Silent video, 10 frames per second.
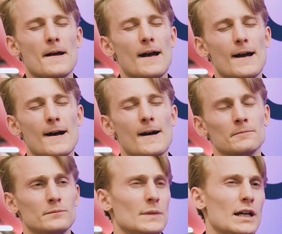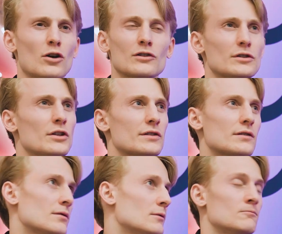Um, and also
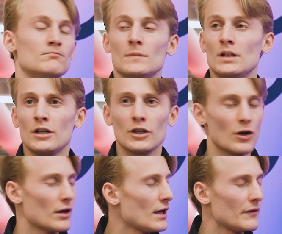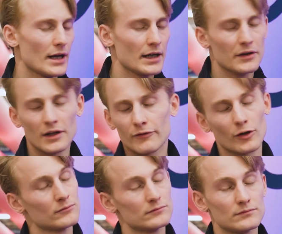just you know anything
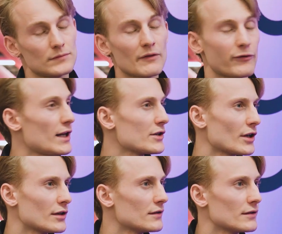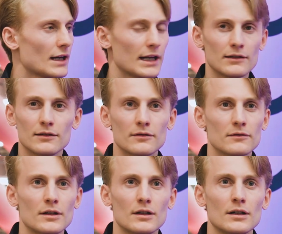from inflation and
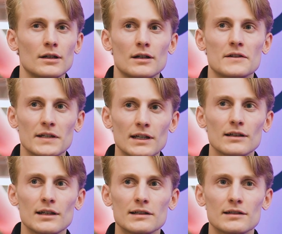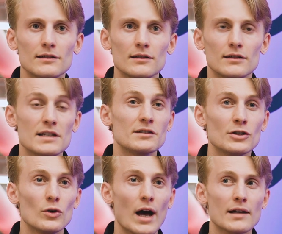seeing this this
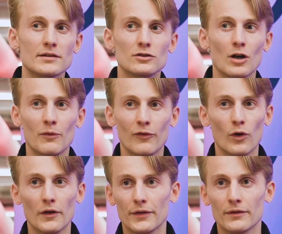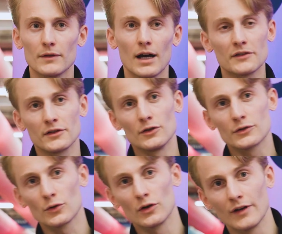new asset come forth yeah, It's a new
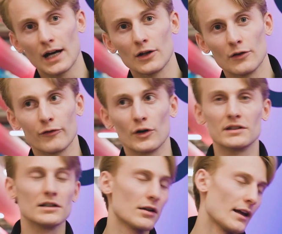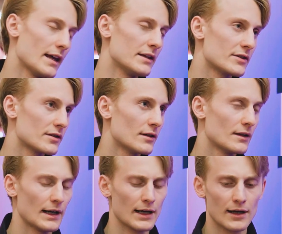store of value for a digital edge.
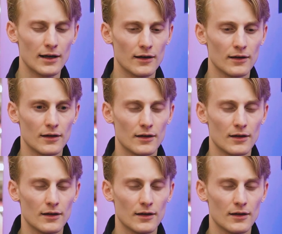Uh,